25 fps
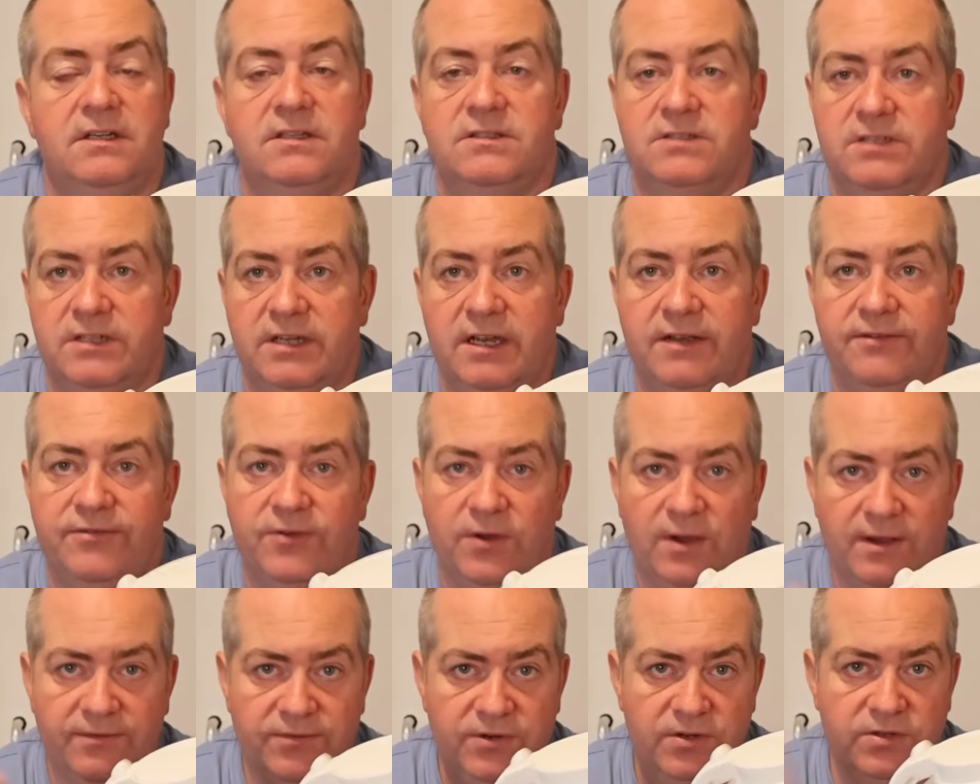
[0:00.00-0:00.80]
So yeah, if
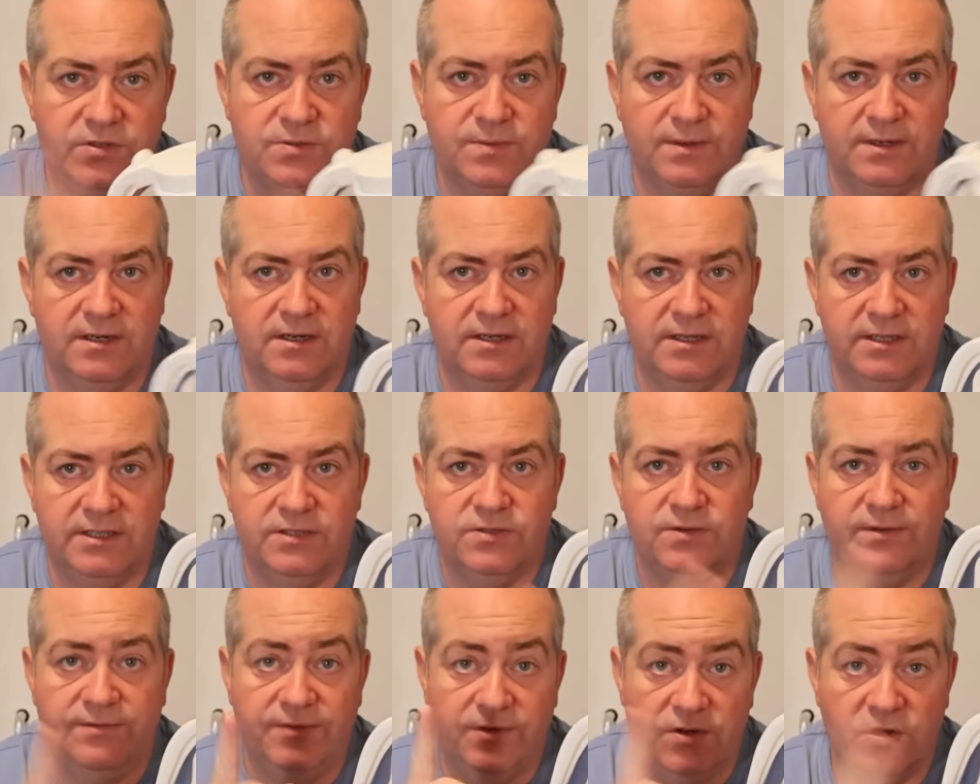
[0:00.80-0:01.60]
you have used one of
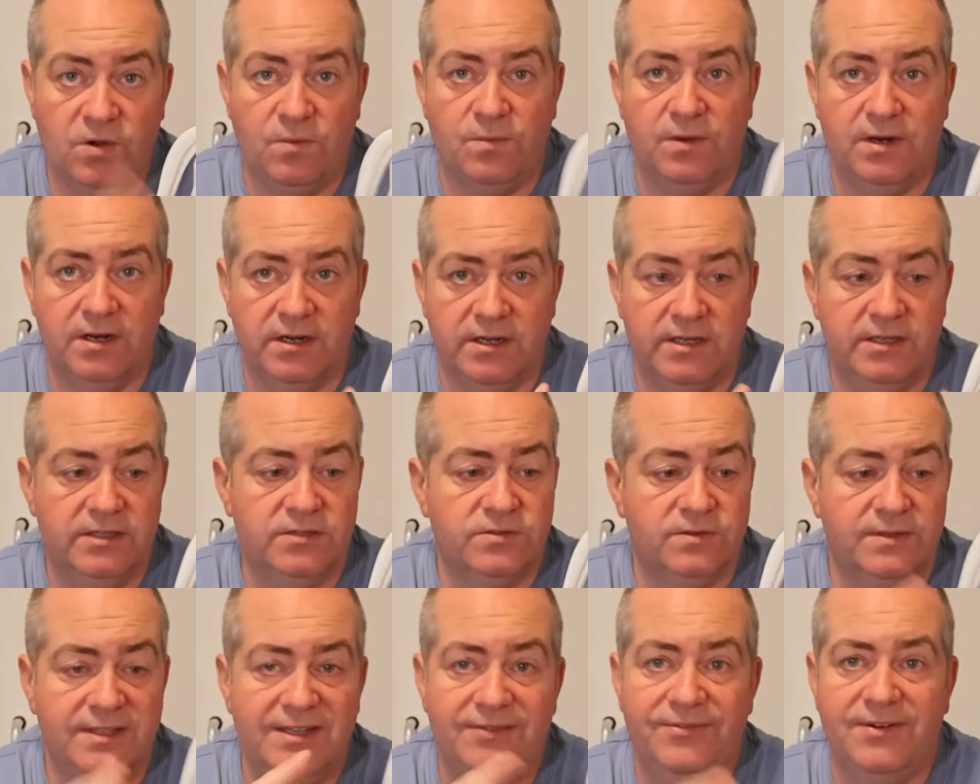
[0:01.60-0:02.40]
these, or if you've got one of
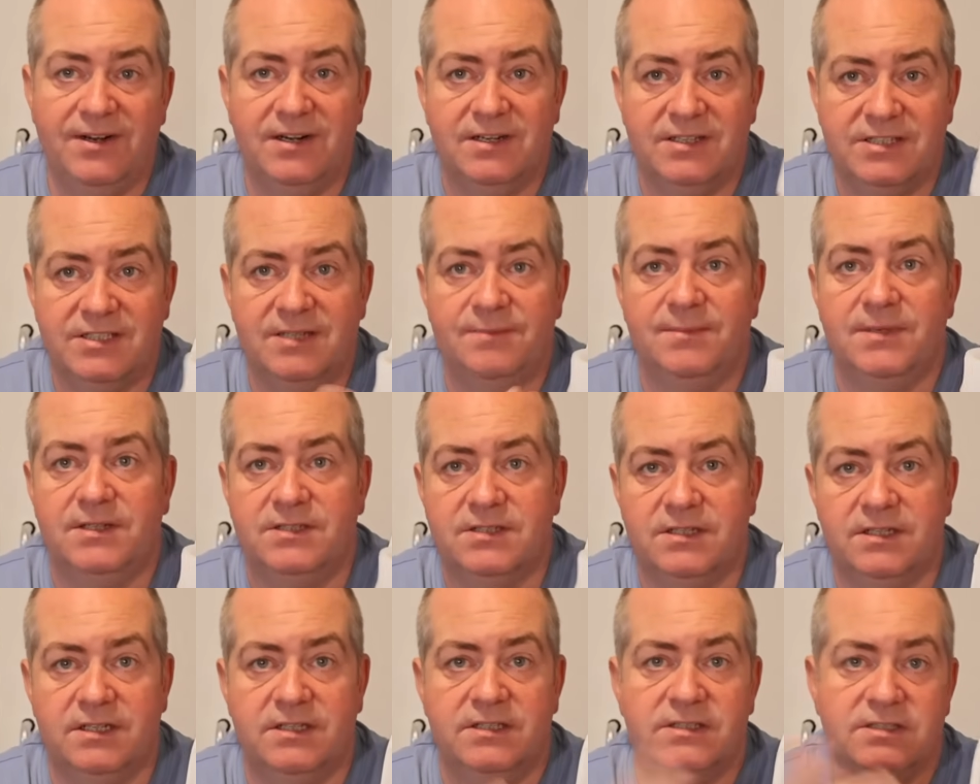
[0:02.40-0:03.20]
these, or anything similar
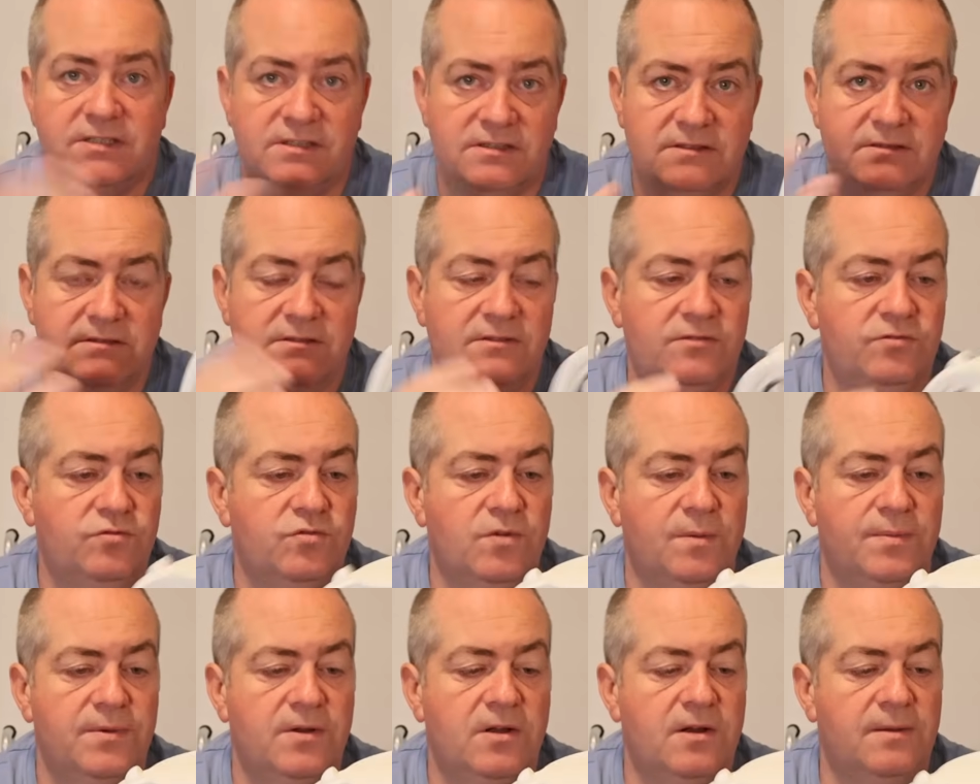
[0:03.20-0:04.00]
to this,
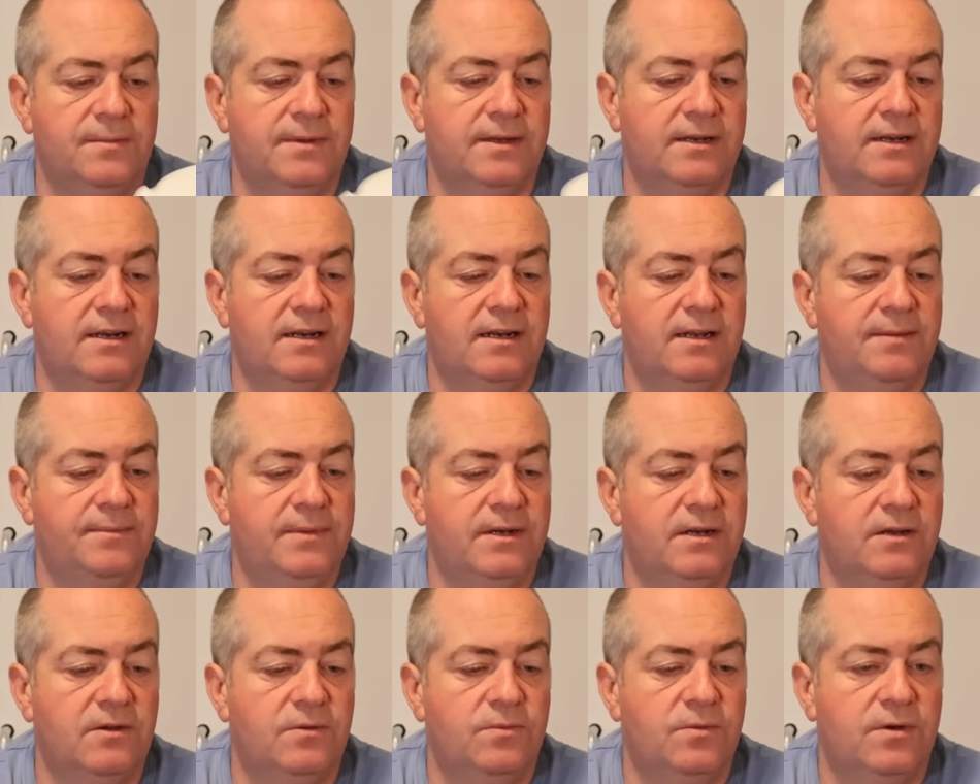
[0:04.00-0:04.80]
drop a comment and let
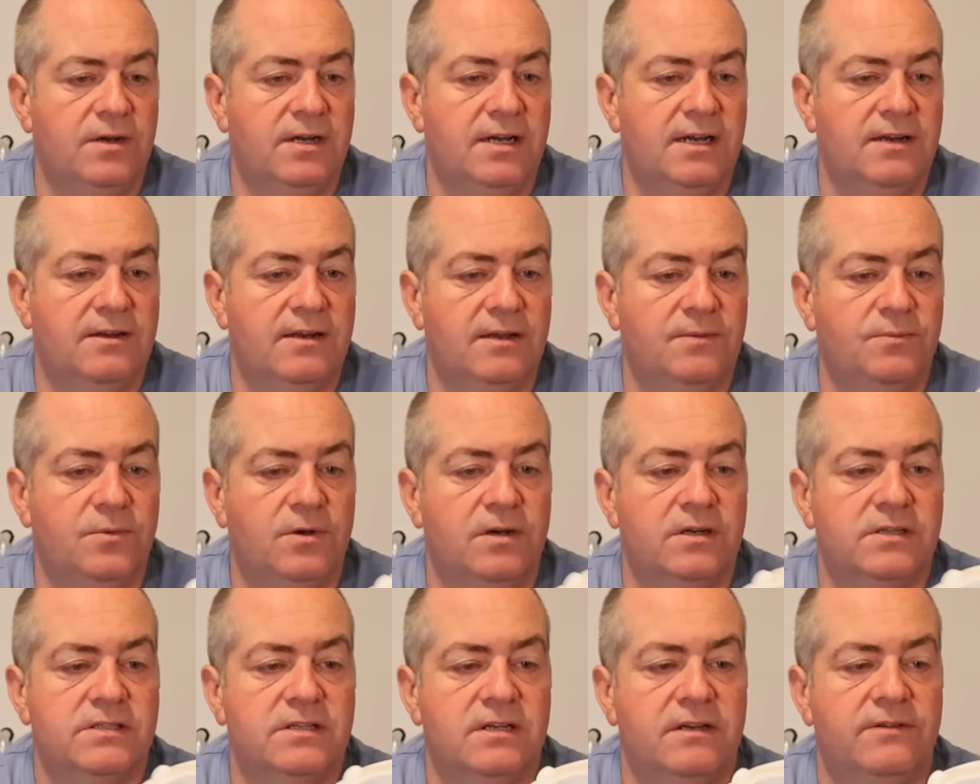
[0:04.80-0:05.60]
me know how that
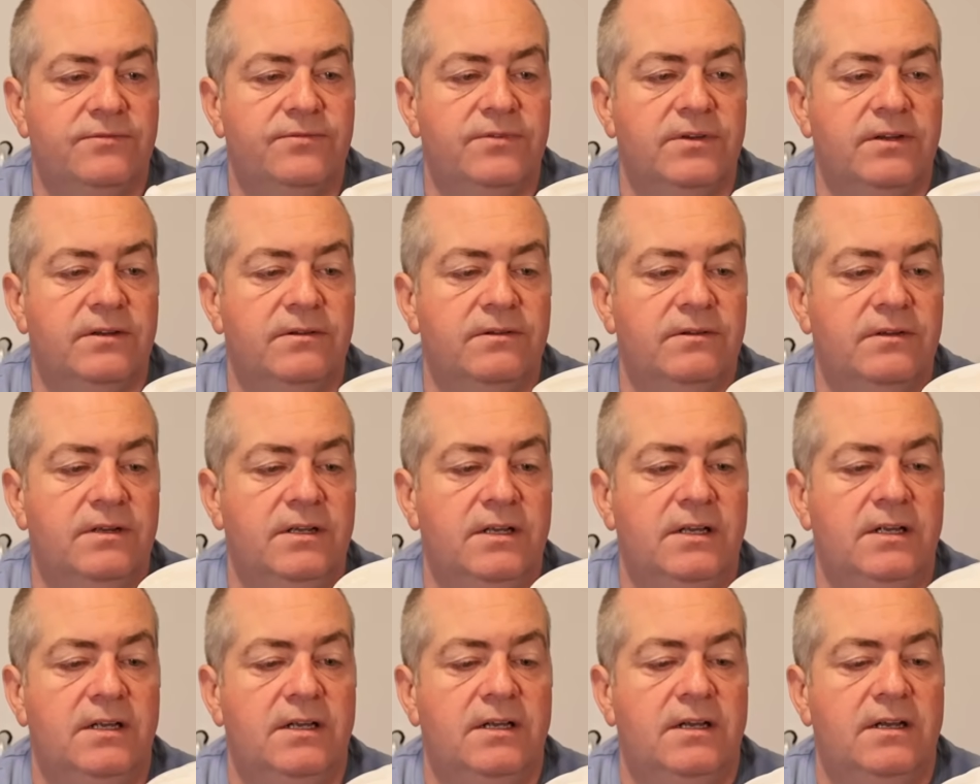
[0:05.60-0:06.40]
works out for you.
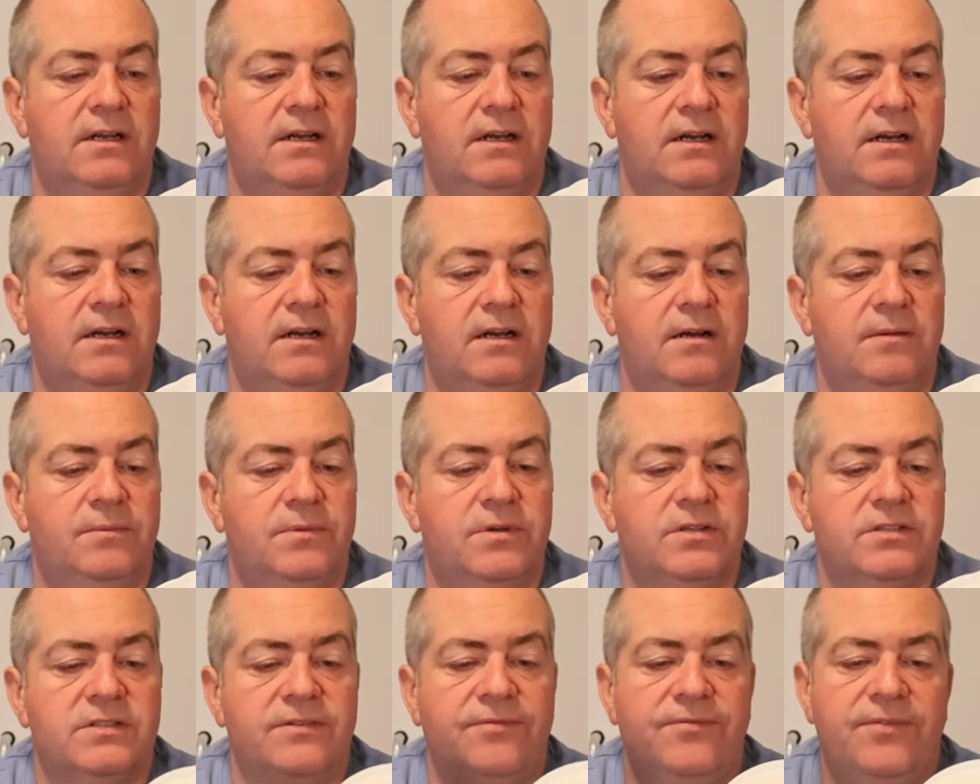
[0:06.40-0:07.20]

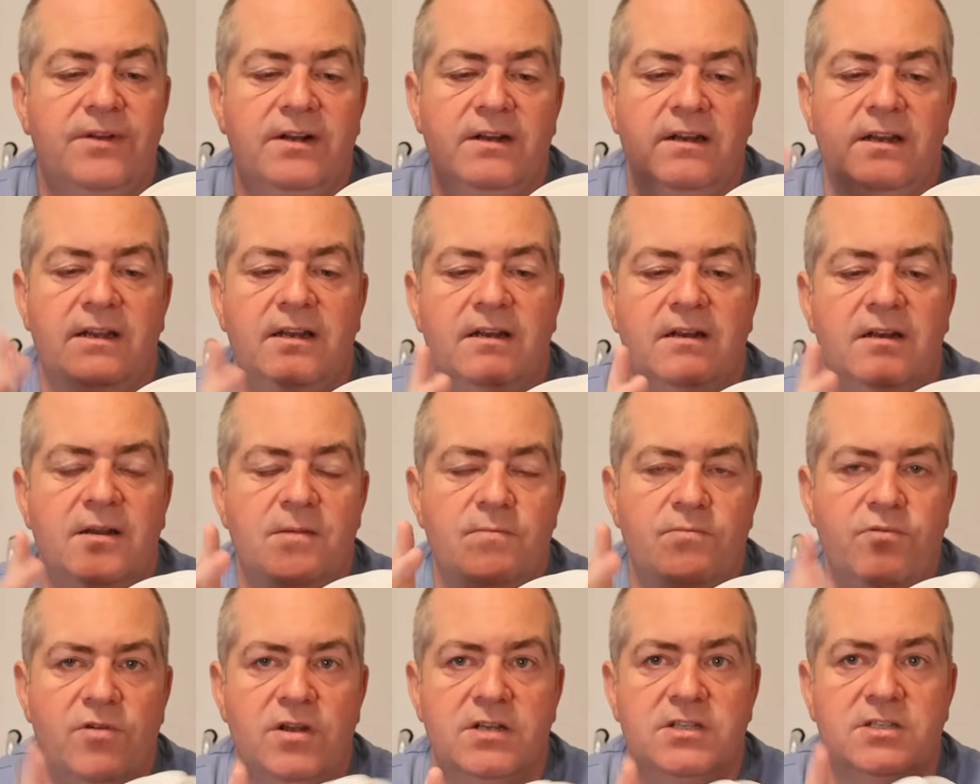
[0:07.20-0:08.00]
Because I think
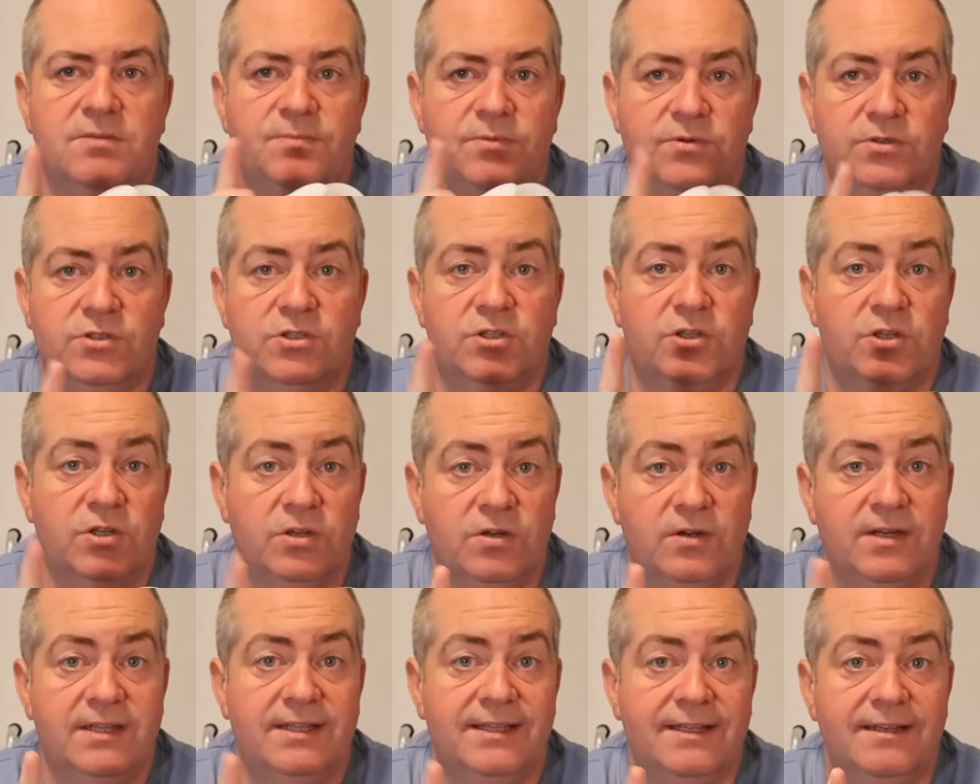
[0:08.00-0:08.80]
in principle it's a
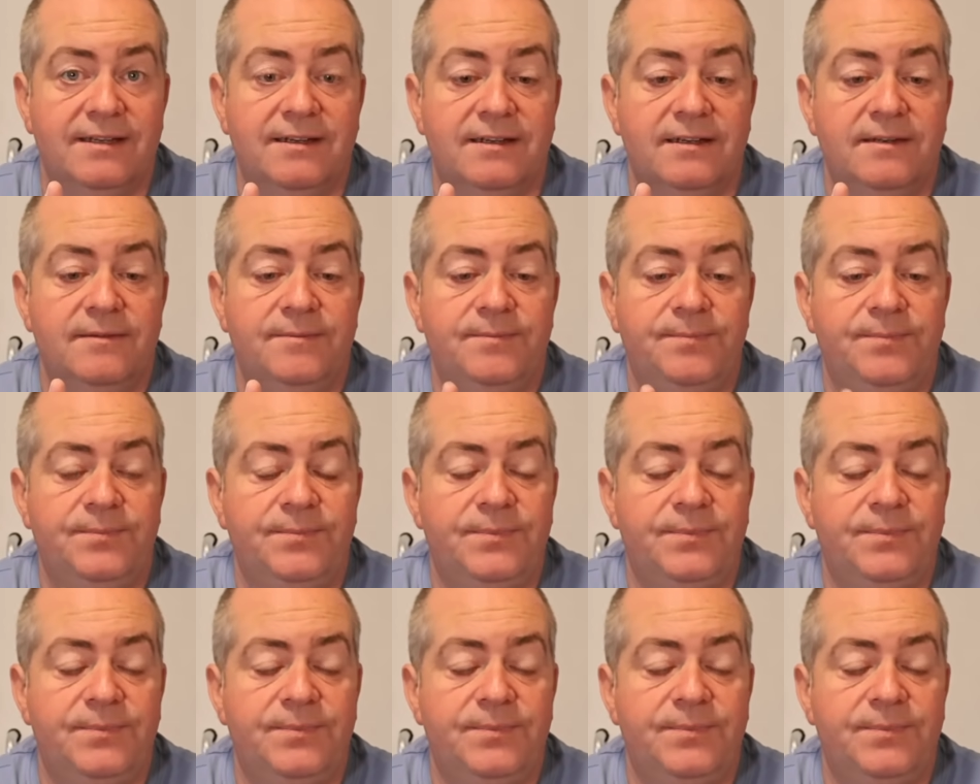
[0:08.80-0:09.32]
good idea.